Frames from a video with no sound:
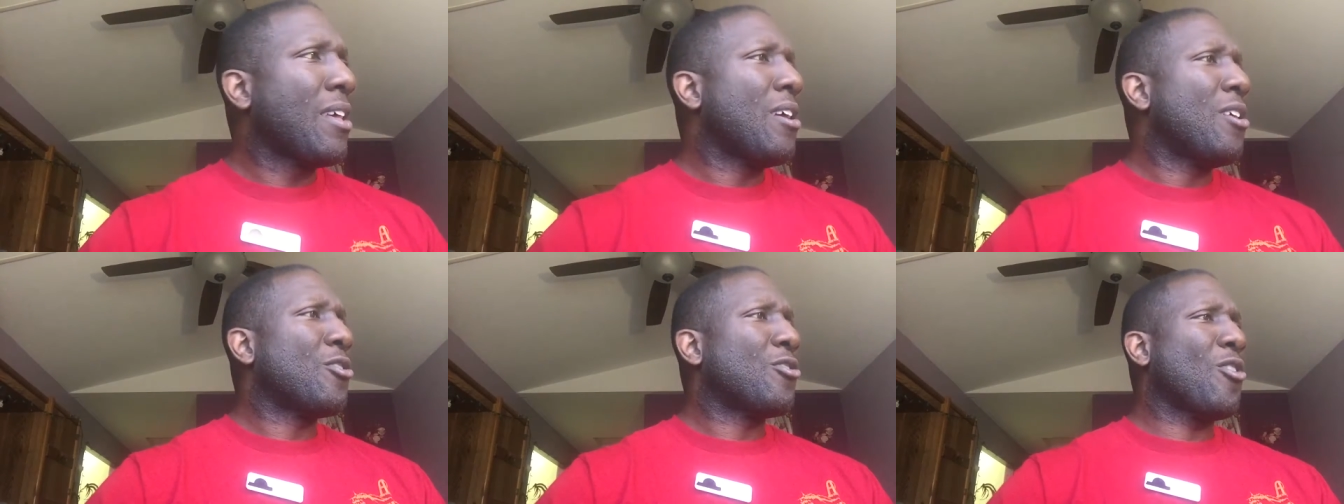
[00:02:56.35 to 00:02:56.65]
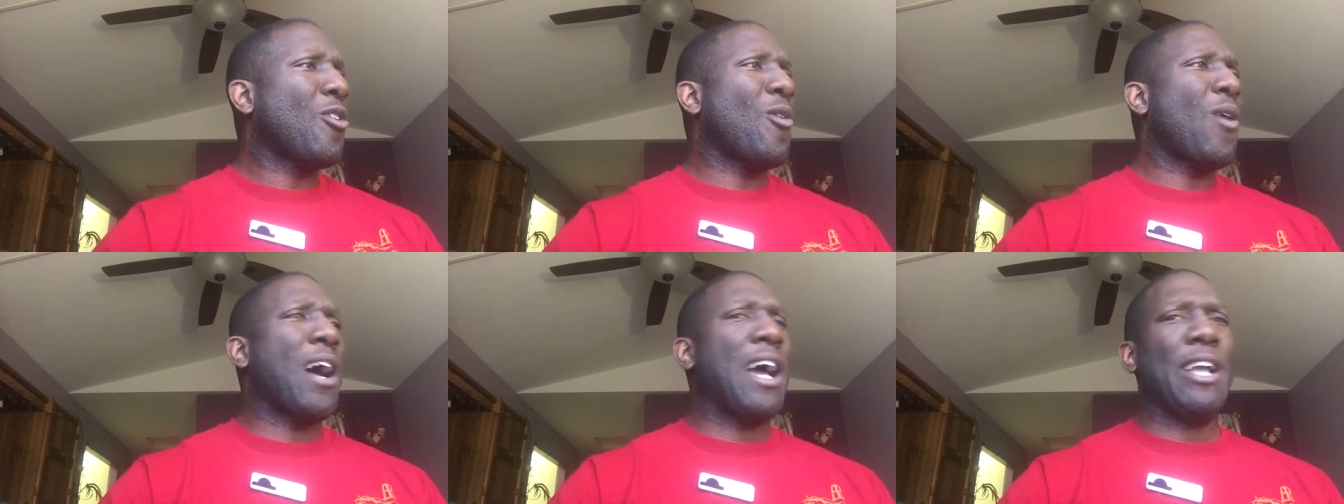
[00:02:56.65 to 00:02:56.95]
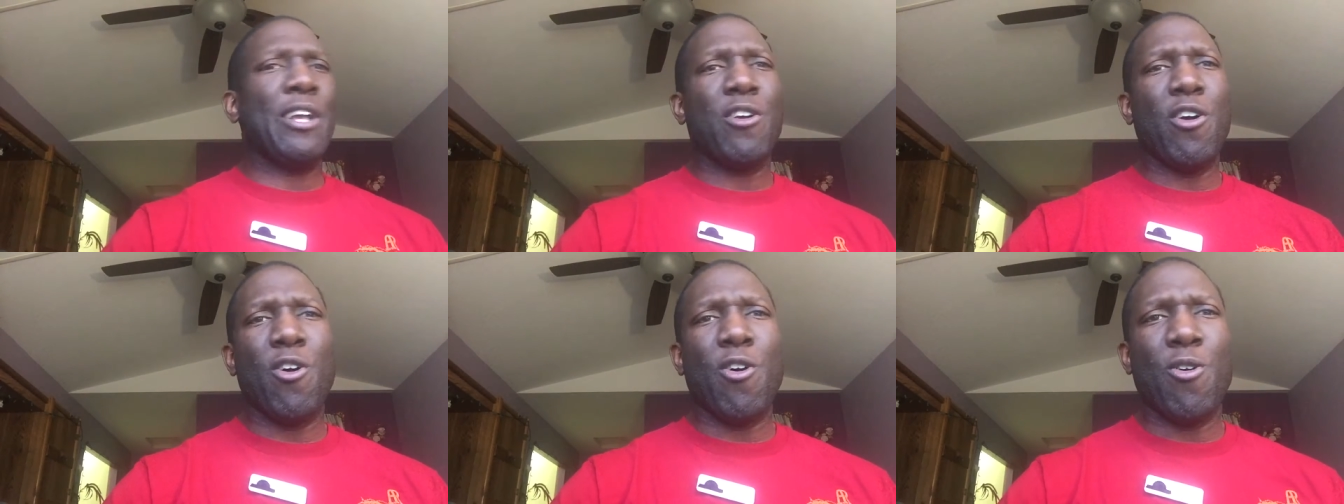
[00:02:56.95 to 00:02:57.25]
So
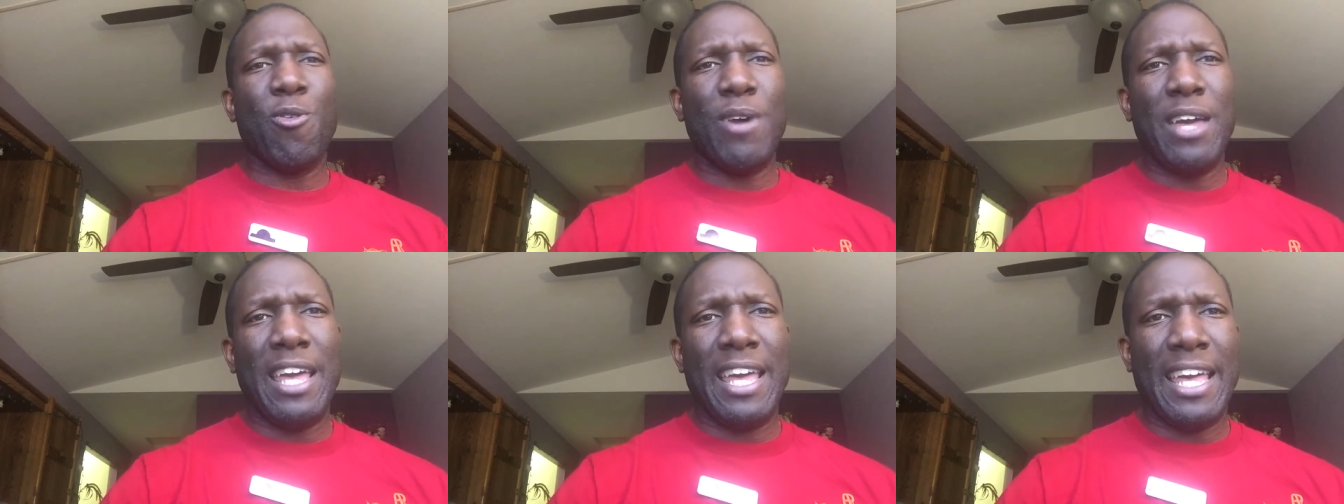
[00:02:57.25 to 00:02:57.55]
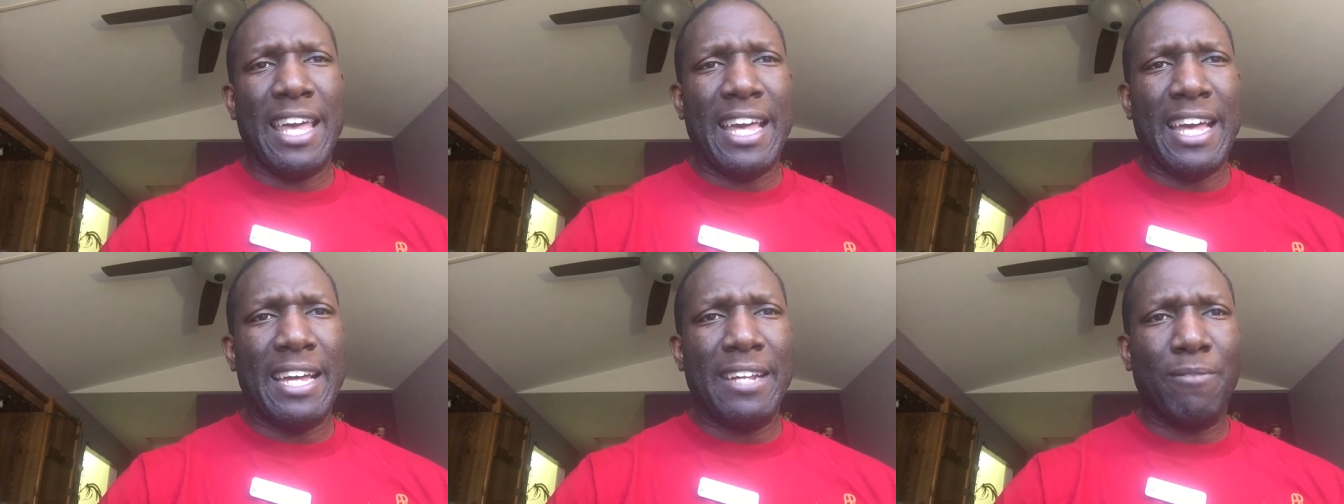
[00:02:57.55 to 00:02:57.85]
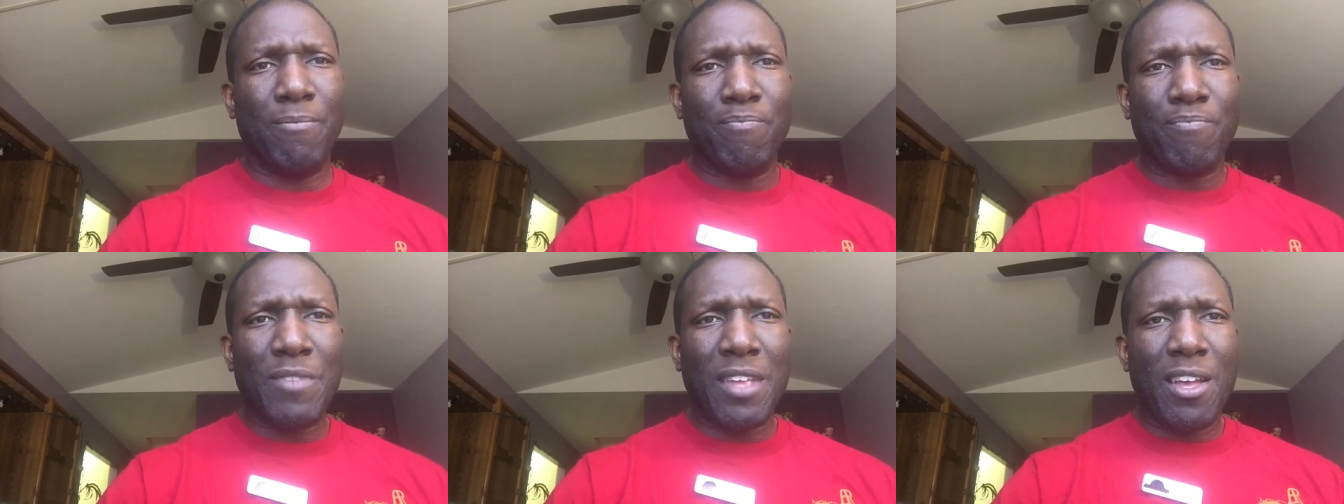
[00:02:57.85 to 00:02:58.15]
I go
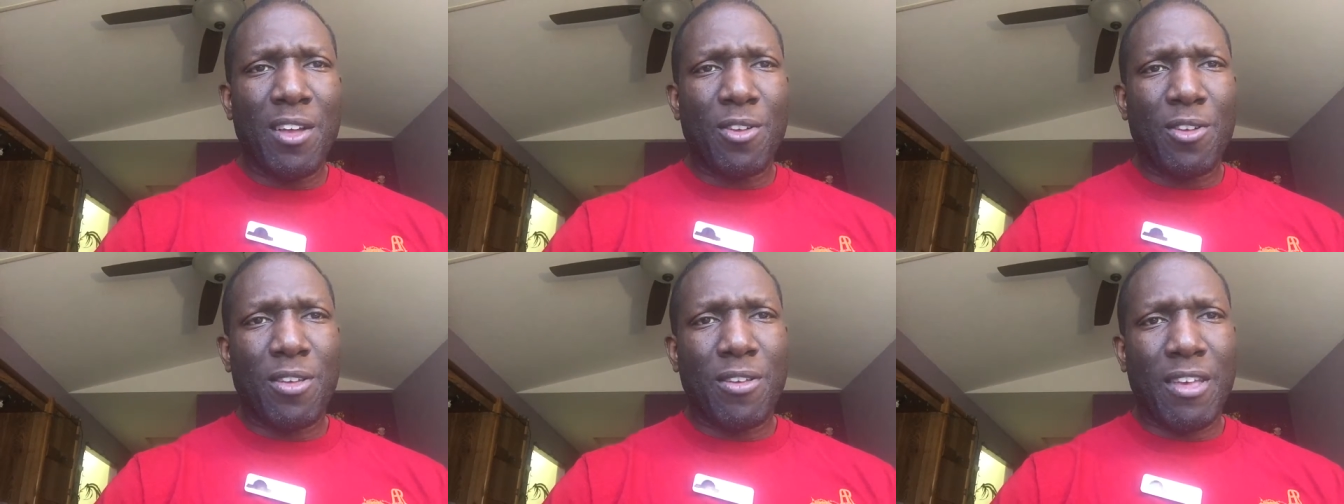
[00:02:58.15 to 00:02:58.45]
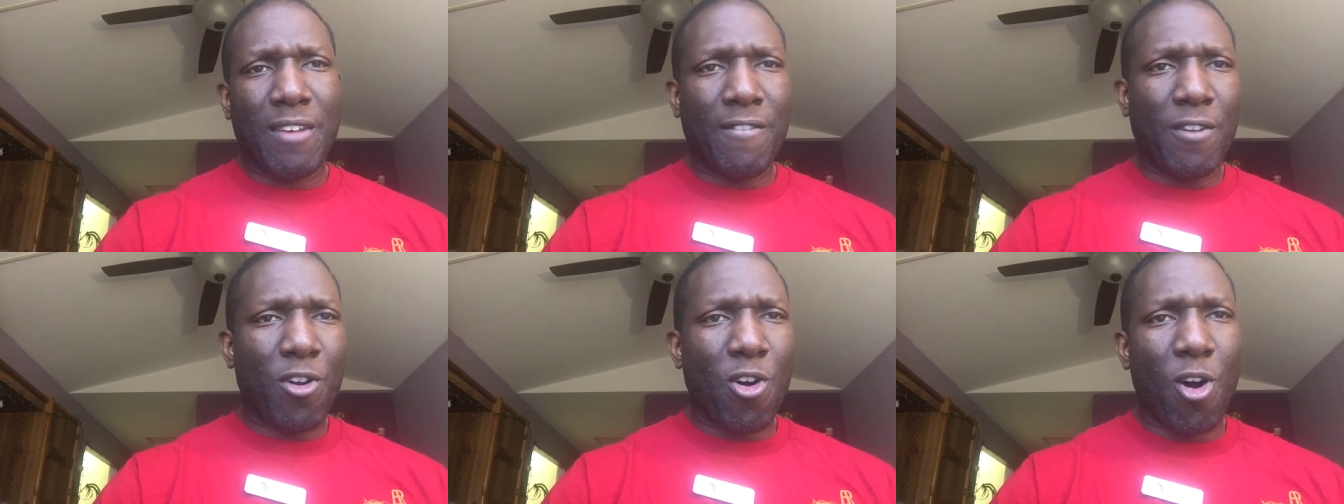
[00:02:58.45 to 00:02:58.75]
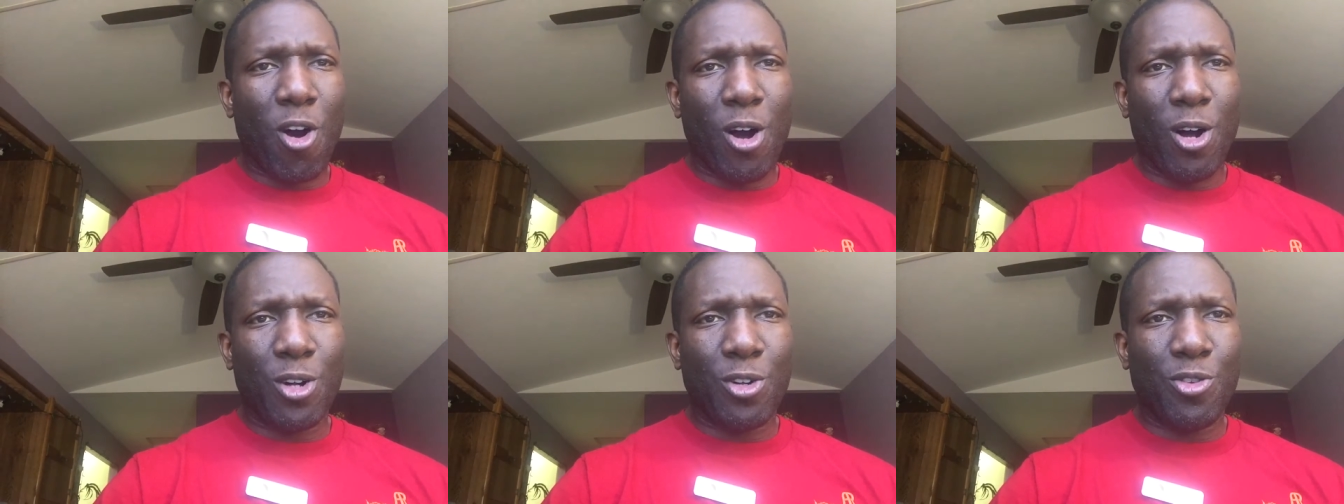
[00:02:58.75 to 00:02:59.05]
and give a
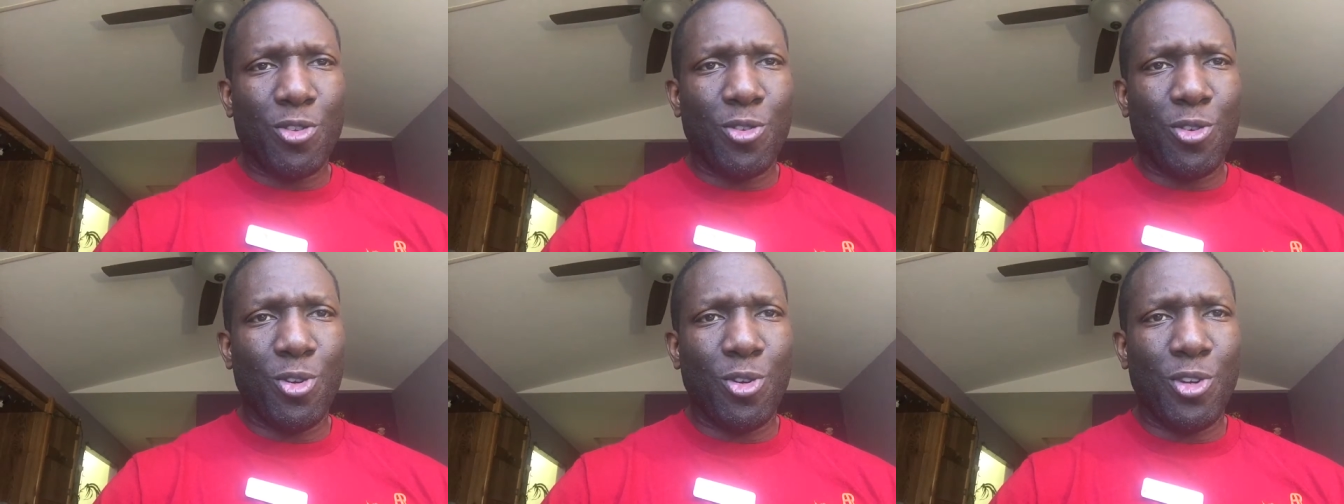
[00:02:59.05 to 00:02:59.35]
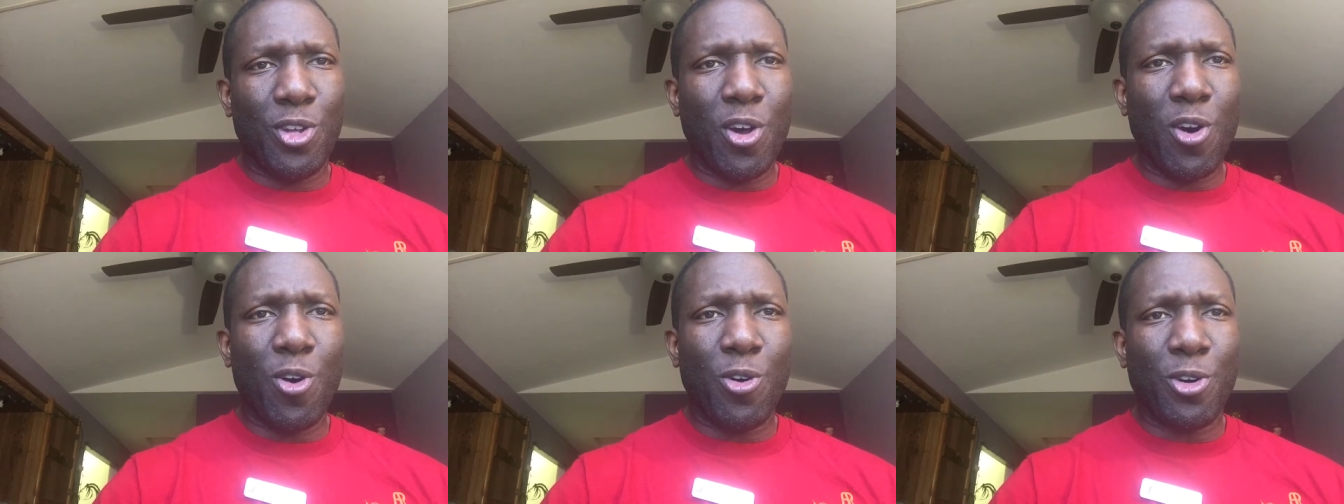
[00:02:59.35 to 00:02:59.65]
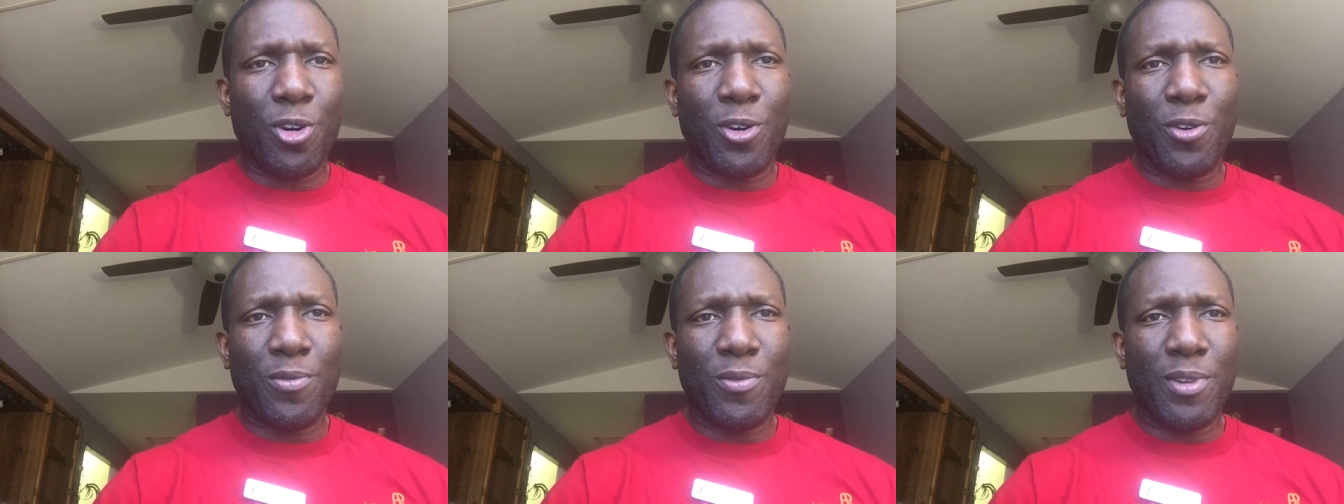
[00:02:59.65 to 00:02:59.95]
call to the
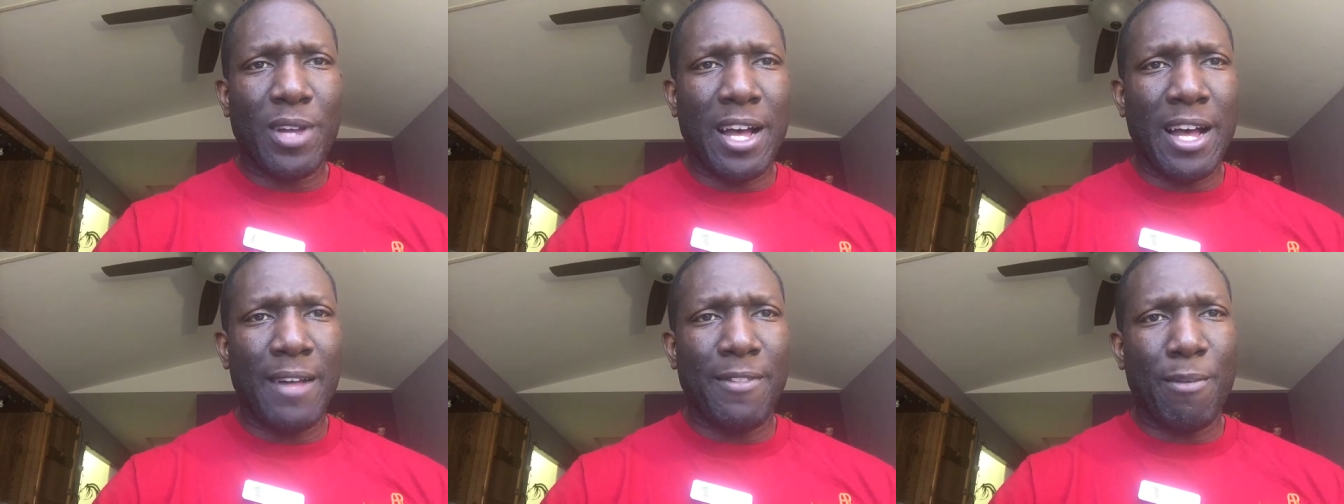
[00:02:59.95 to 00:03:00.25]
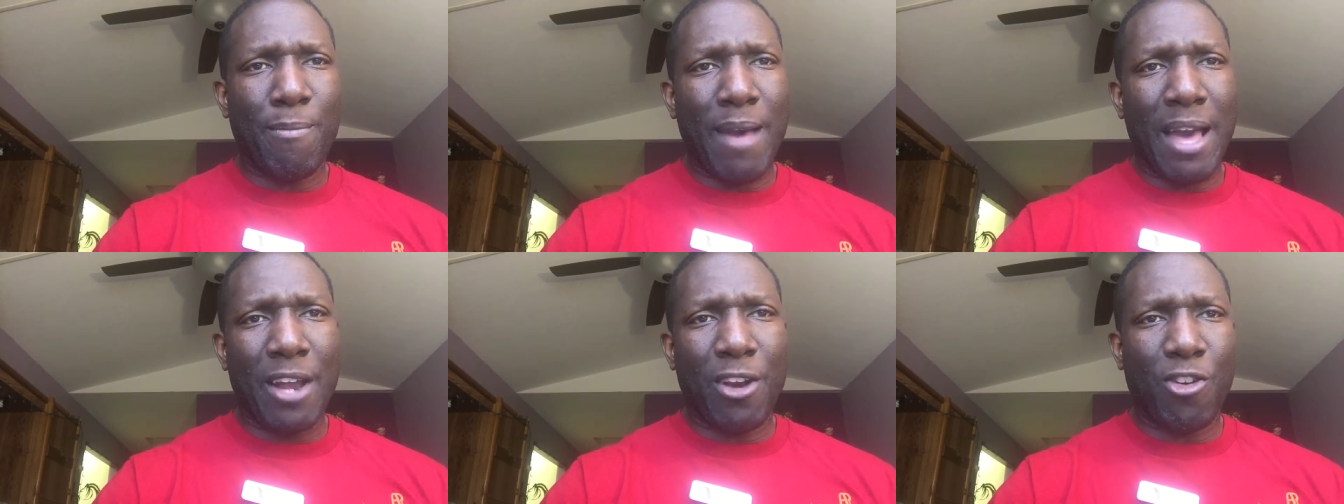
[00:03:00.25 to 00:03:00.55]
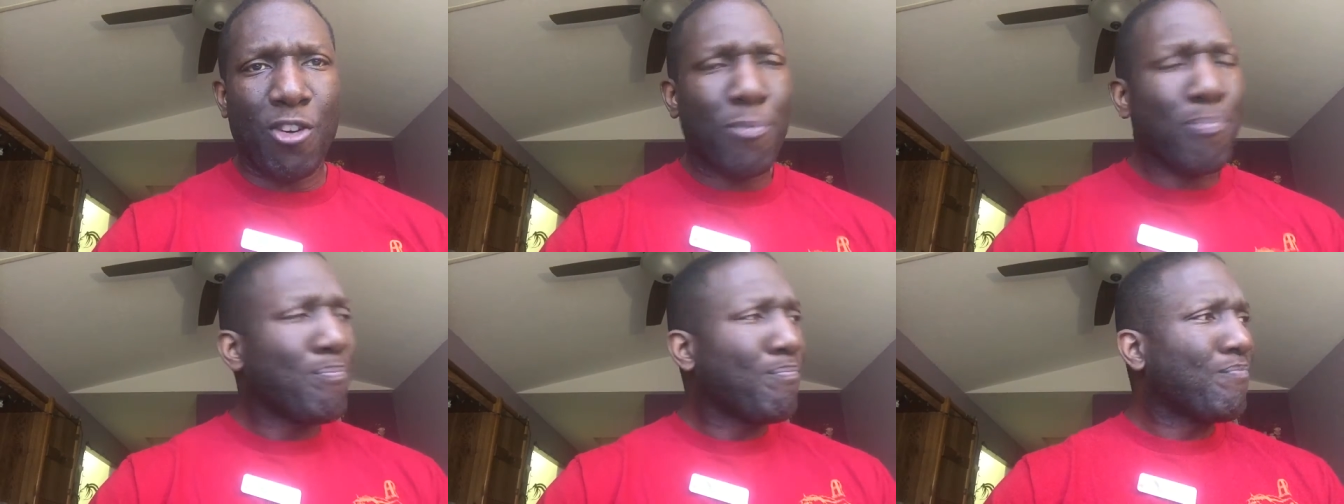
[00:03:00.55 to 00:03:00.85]
owner, the manager,